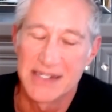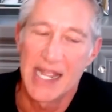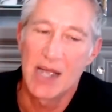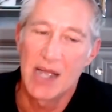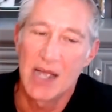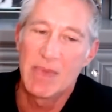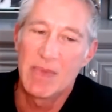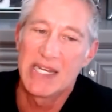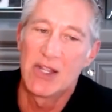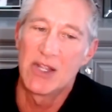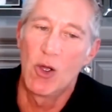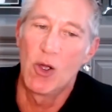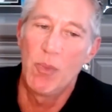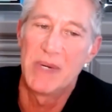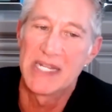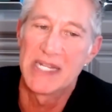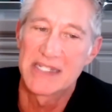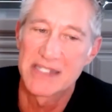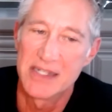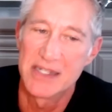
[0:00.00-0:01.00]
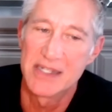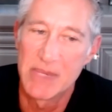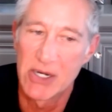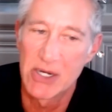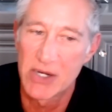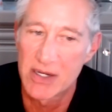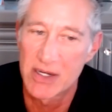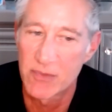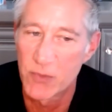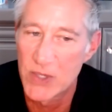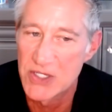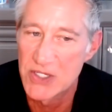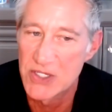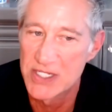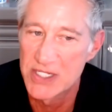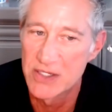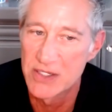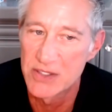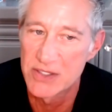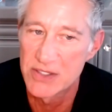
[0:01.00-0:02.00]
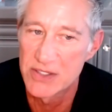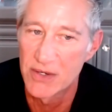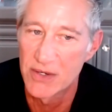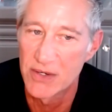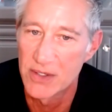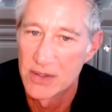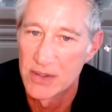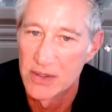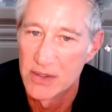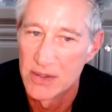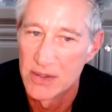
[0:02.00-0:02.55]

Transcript: How many openings in America for engineers are there?